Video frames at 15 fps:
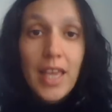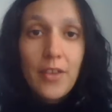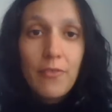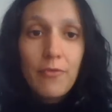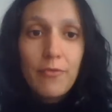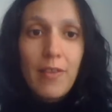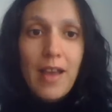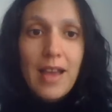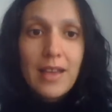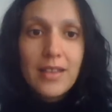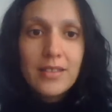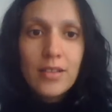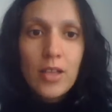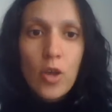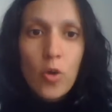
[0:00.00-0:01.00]
In
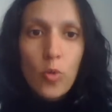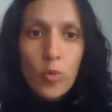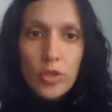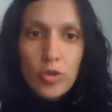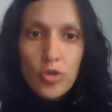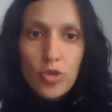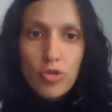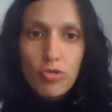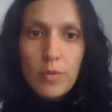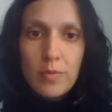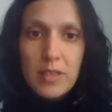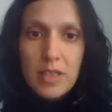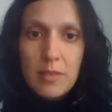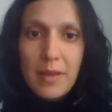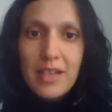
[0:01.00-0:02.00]
fact, when you strip
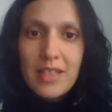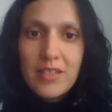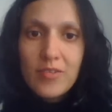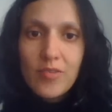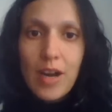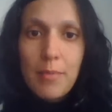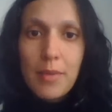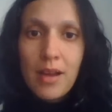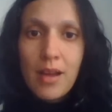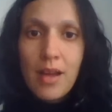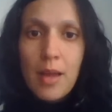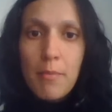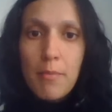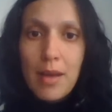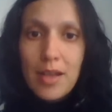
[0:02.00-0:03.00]
Spanish grammar
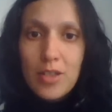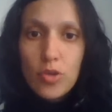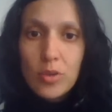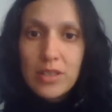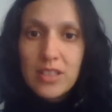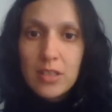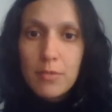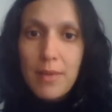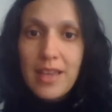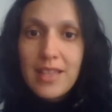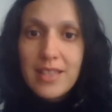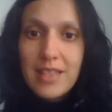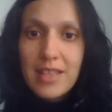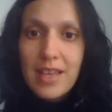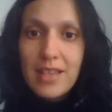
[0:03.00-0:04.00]
back to its
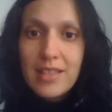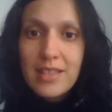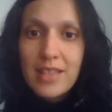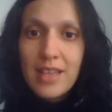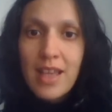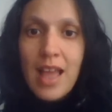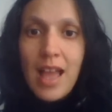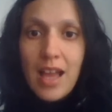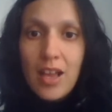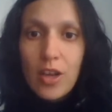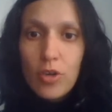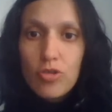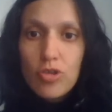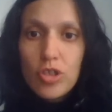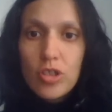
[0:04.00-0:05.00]
basics and
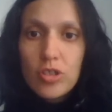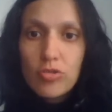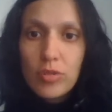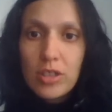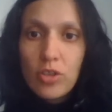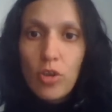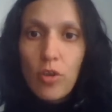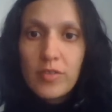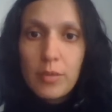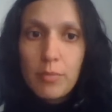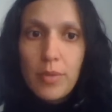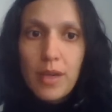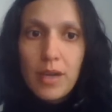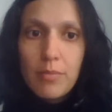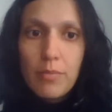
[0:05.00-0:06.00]
concentrate on the
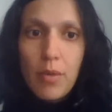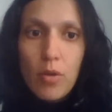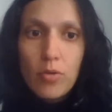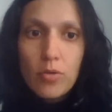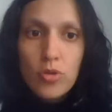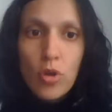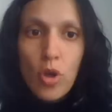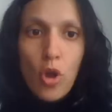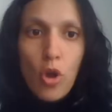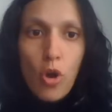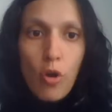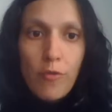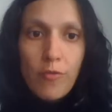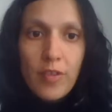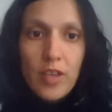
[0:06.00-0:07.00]
bare bones
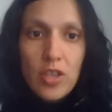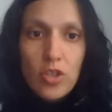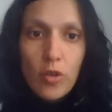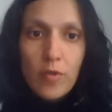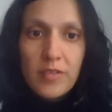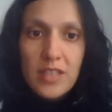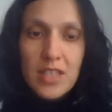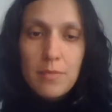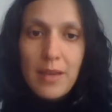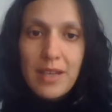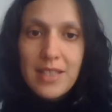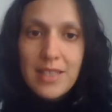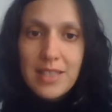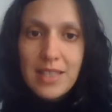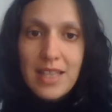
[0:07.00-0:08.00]
of each of the
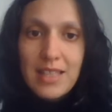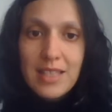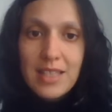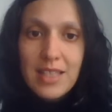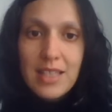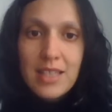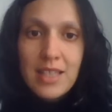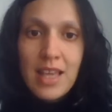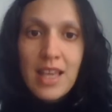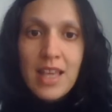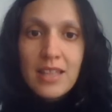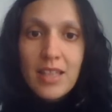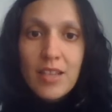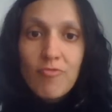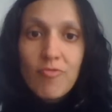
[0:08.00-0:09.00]
Spanish tenses,
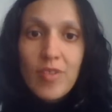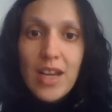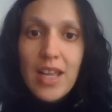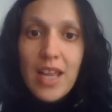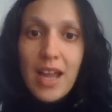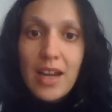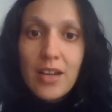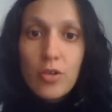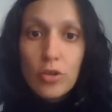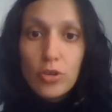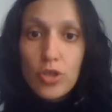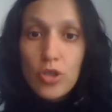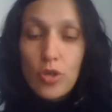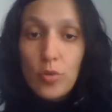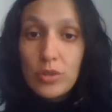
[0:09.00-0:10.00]
they really are not
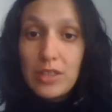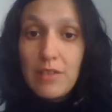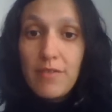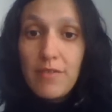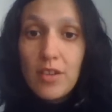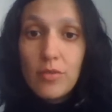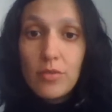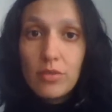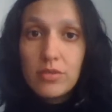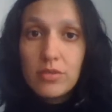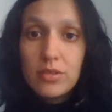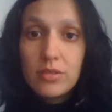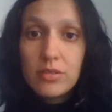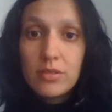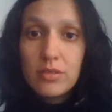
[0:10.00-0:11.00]
so
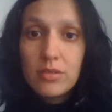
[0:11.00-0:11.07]
difficult.